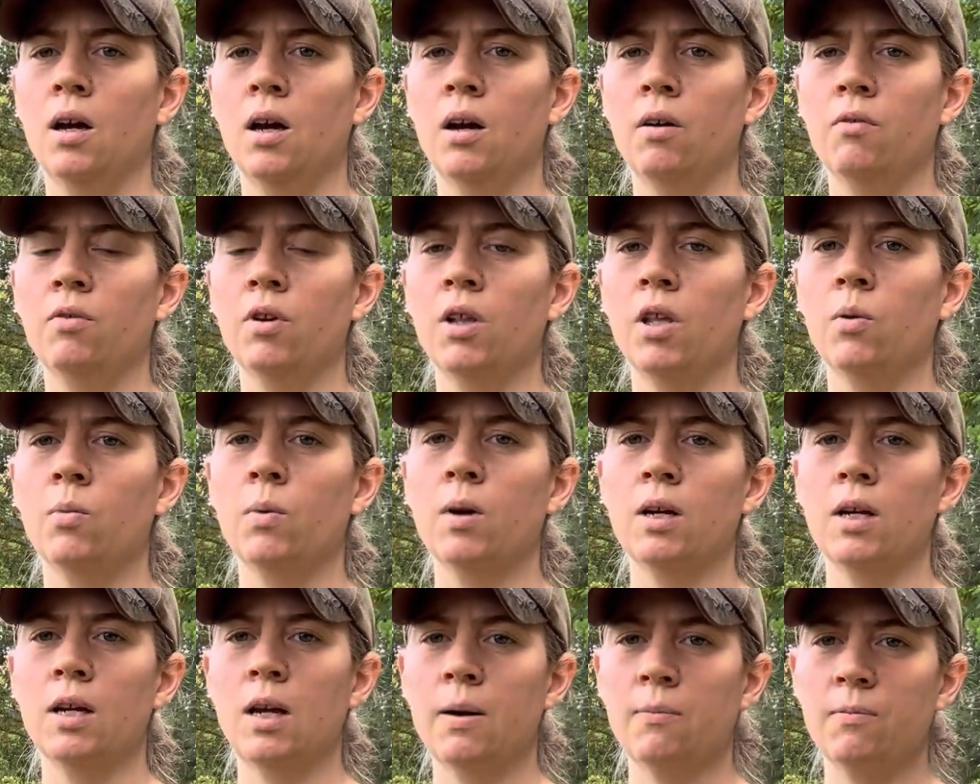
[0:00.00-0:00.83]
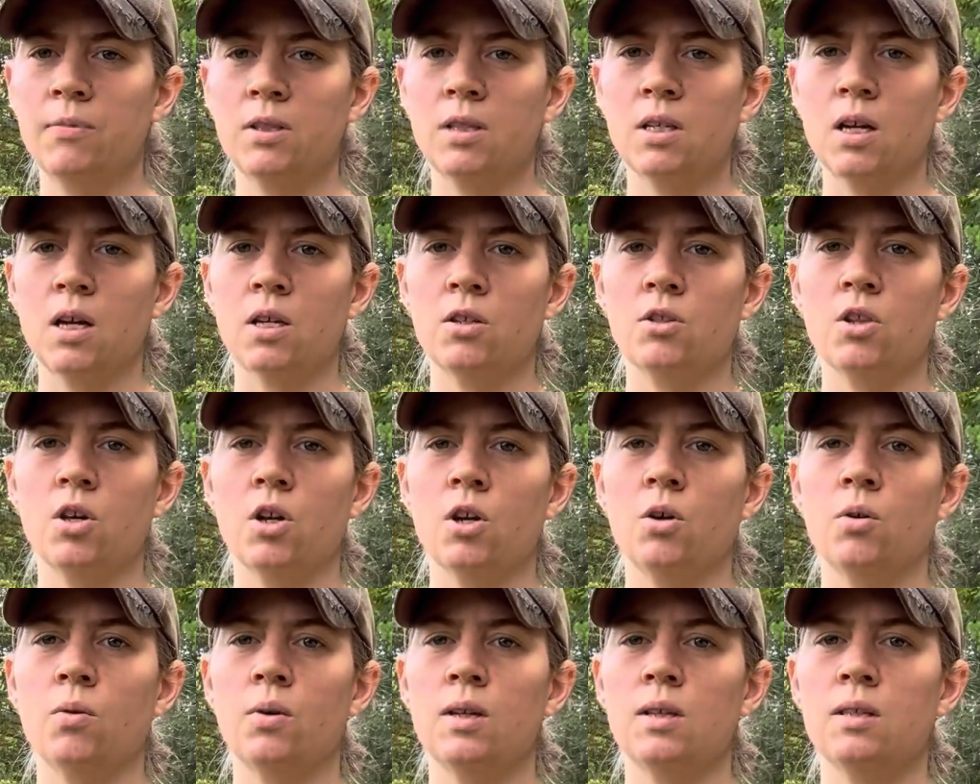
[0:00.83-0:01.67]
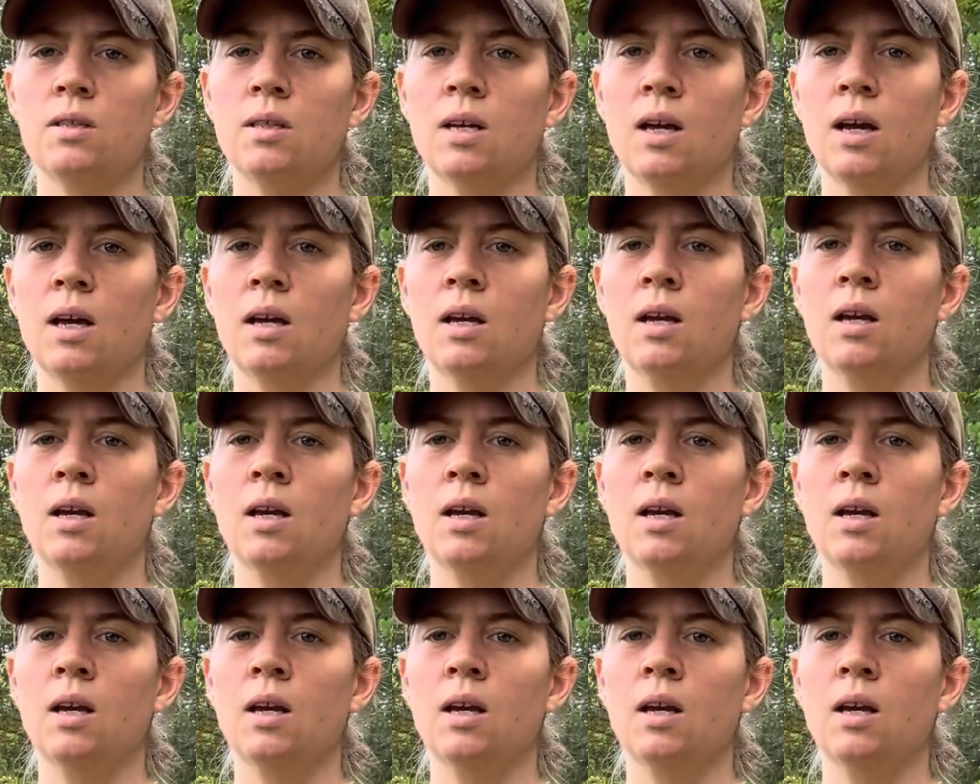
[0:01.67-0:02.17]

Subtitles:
really wanting to emphasize, though, is that